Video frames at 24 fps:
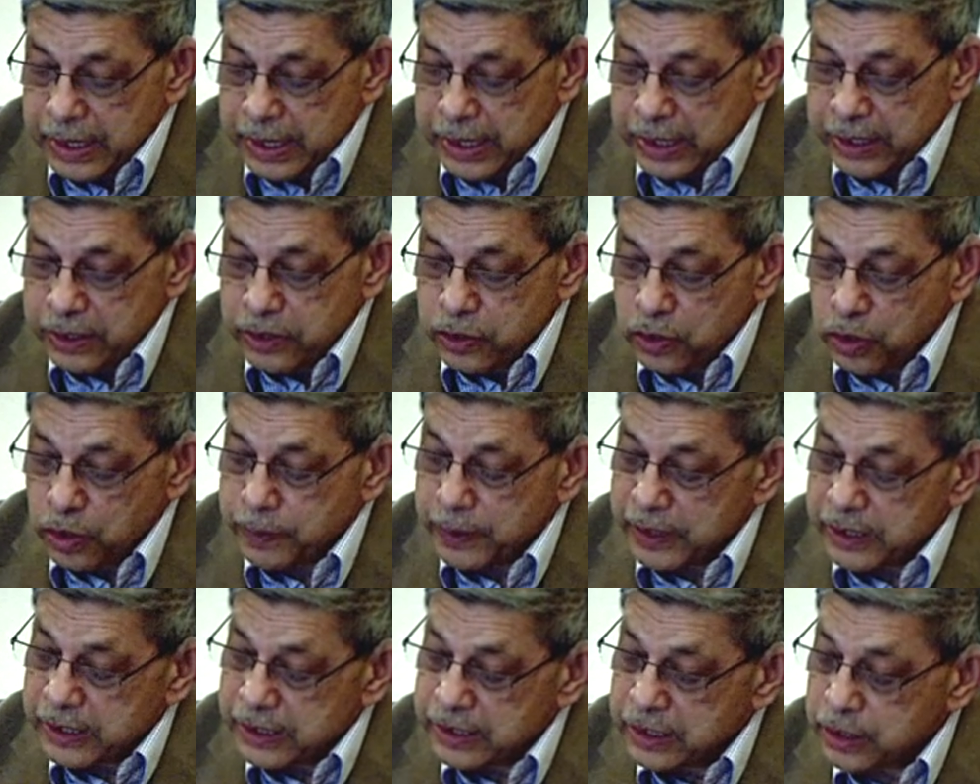
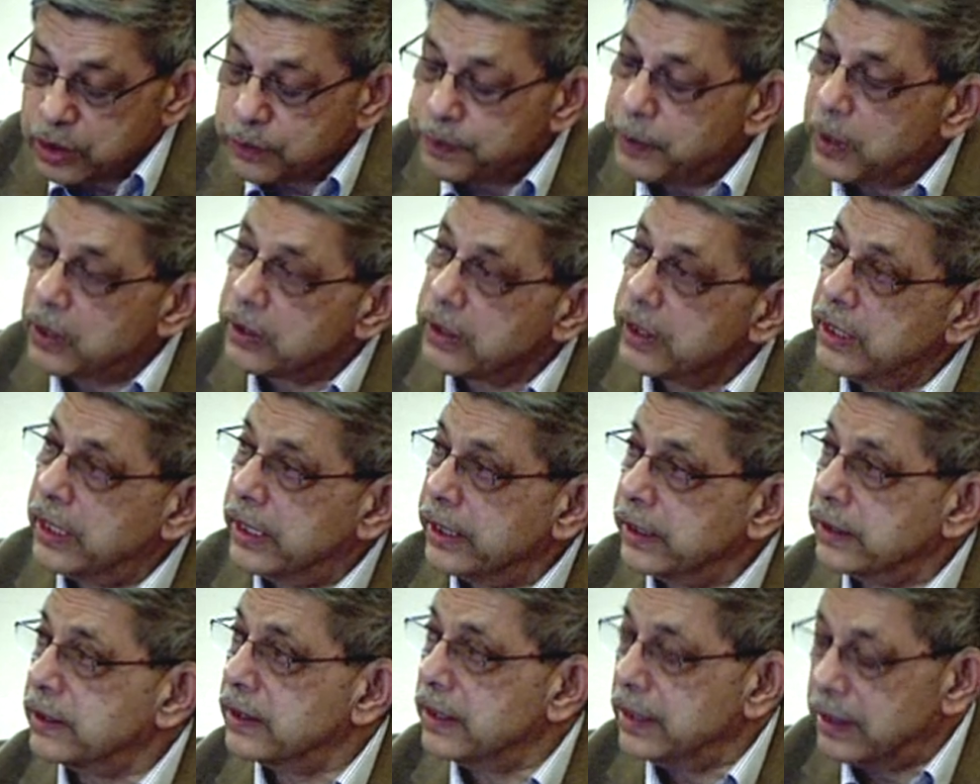Europe under the
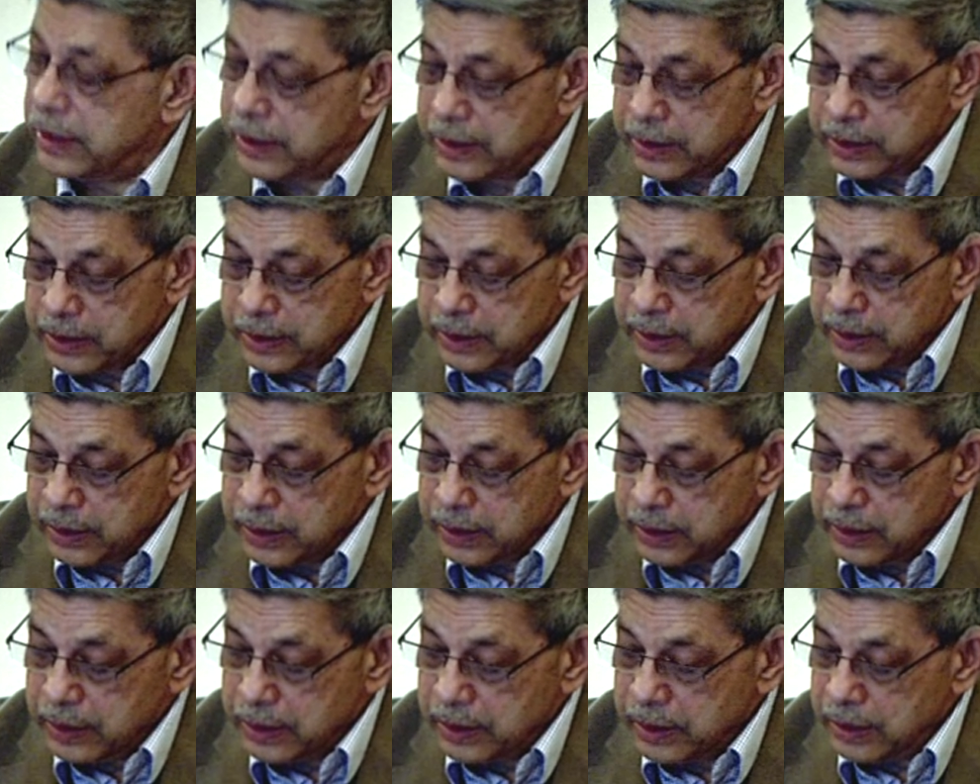spotlight.
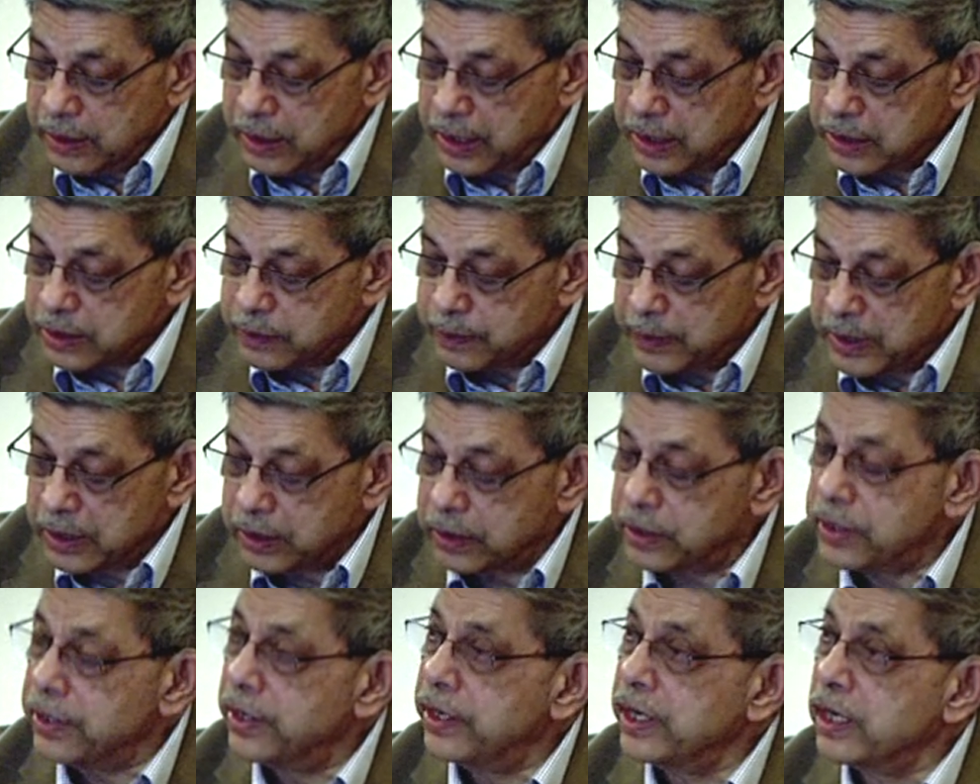Last
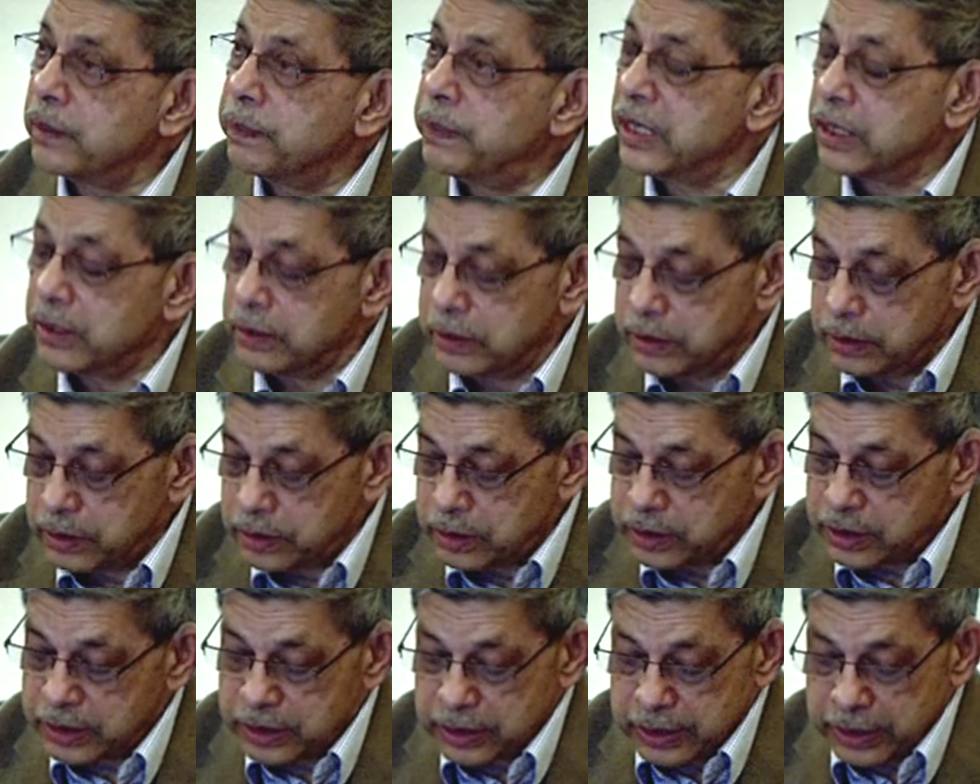month, Eric
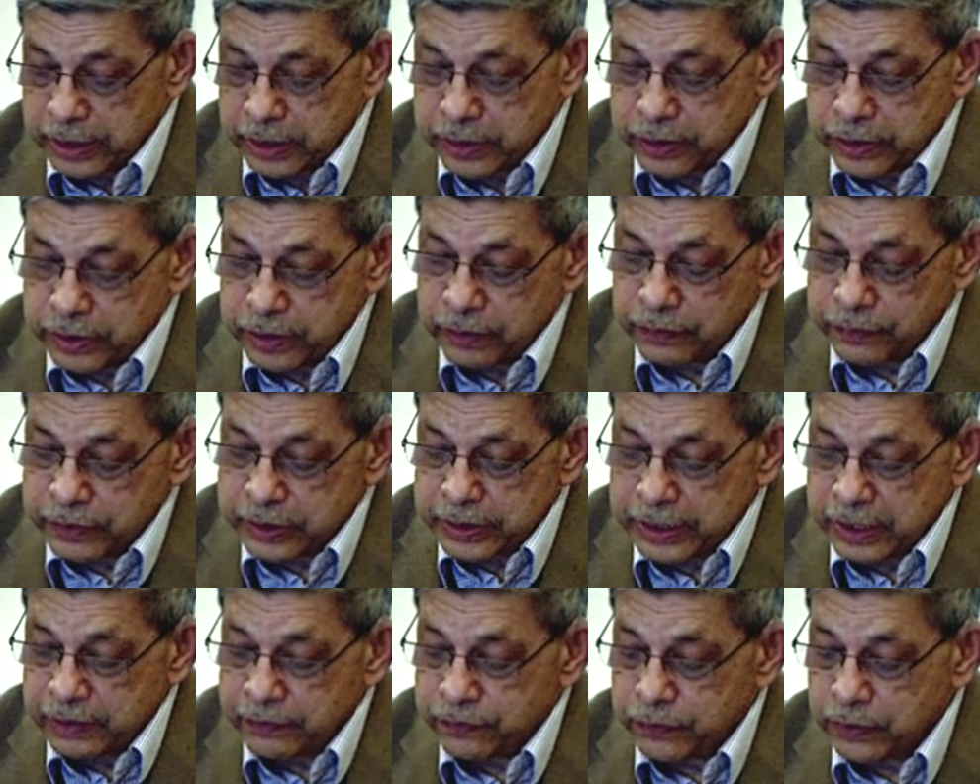Pickles, Secretary of
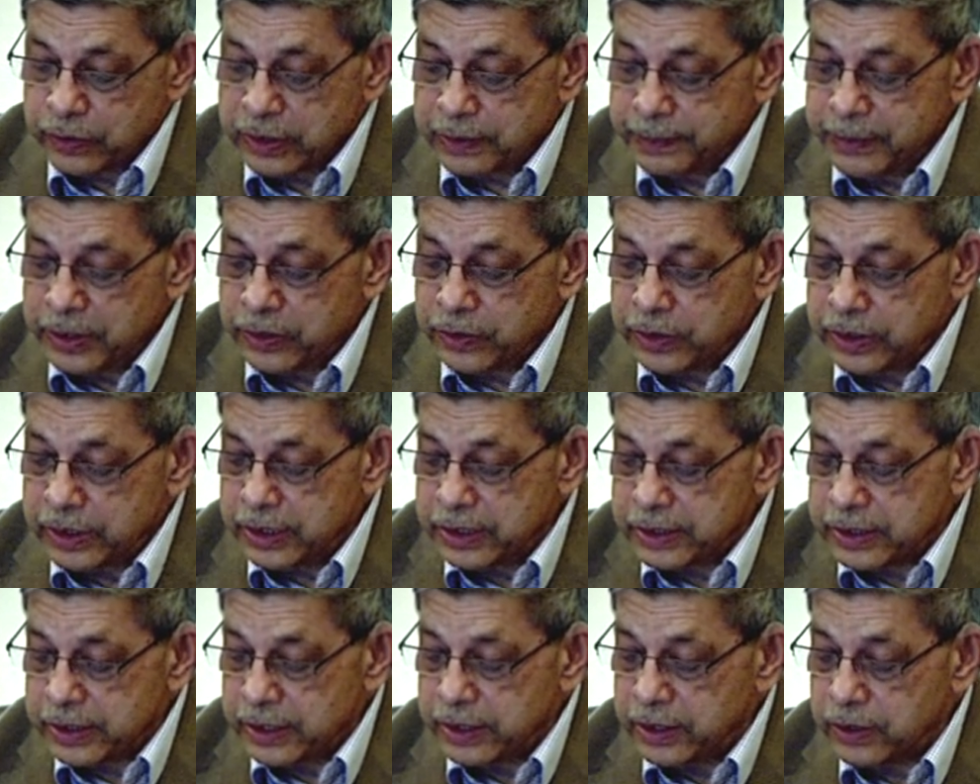State for
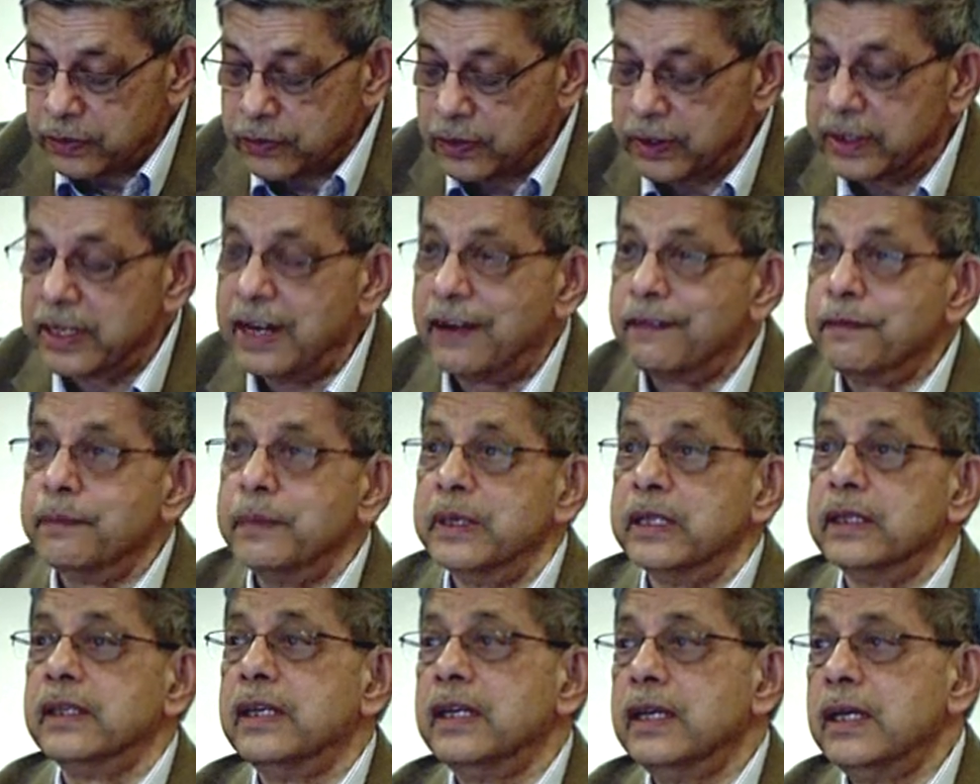Communities and Local
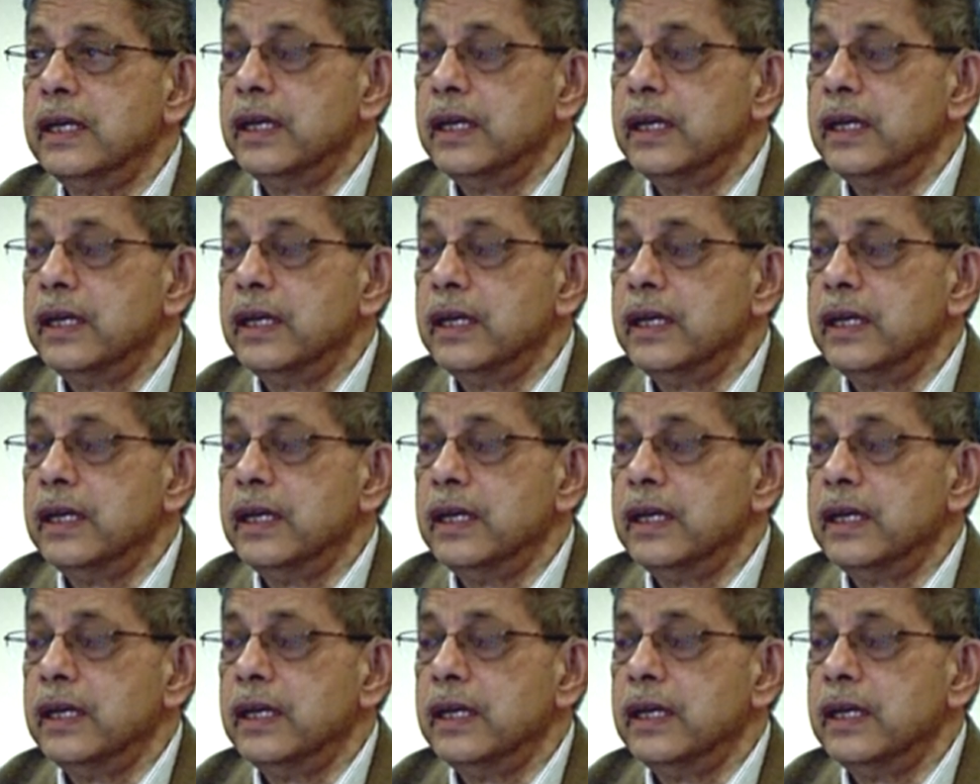Government,